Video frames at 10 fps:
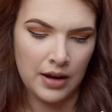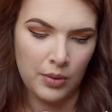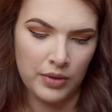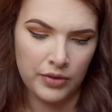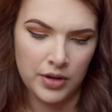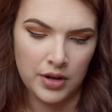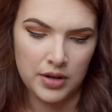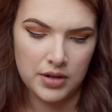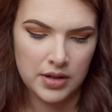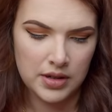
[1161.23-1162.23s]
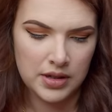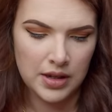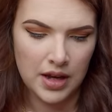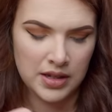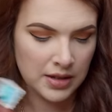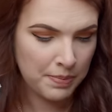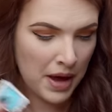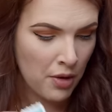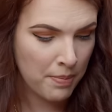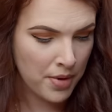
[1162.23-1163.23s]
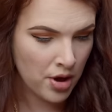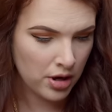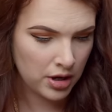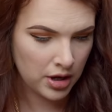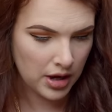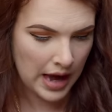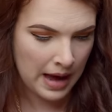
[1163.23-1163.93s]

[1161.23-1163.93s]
We've got a spell book.